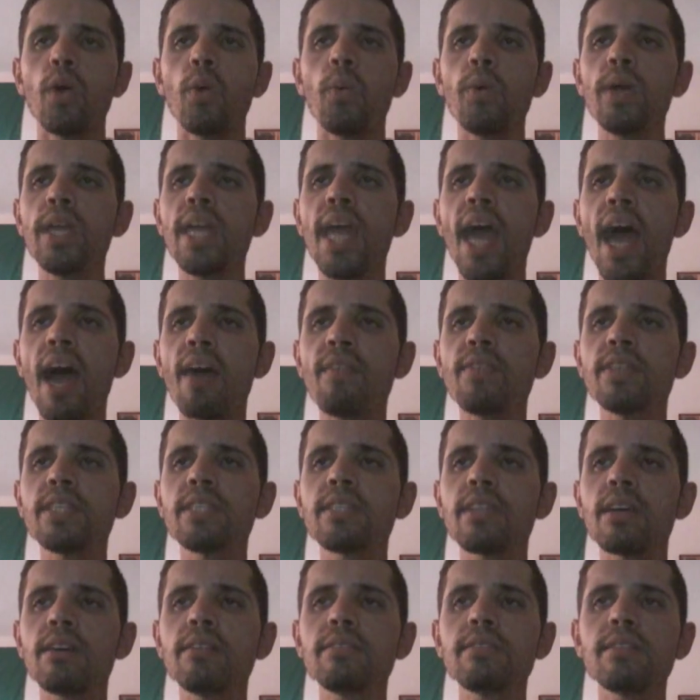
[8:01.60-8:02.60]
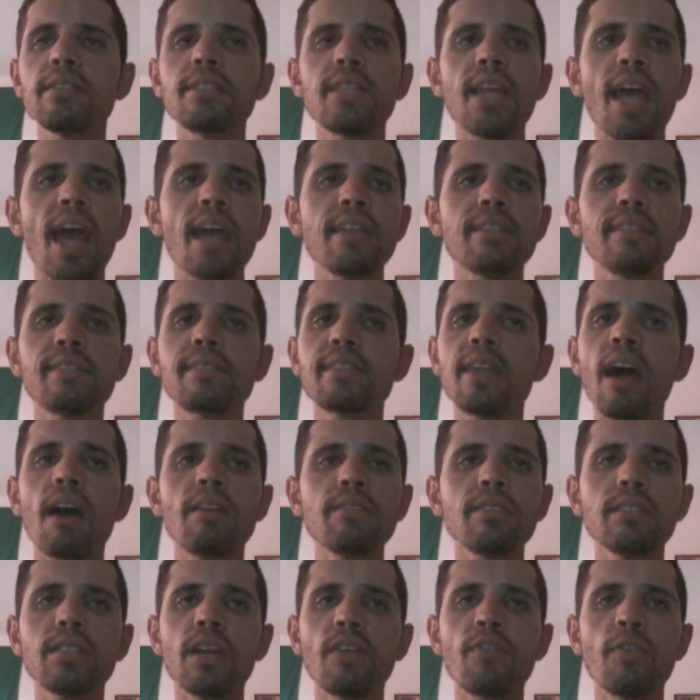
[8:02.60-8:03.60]
We have thousands and
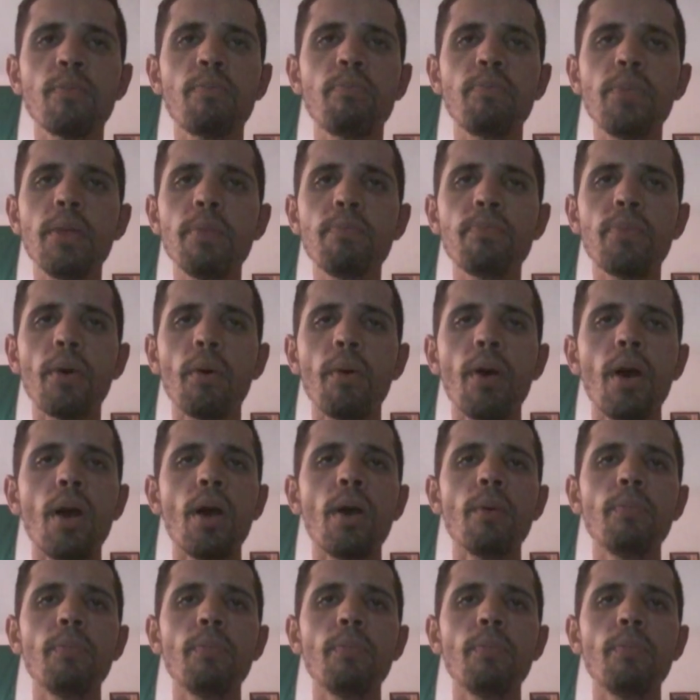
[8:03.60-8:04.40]
thousands of people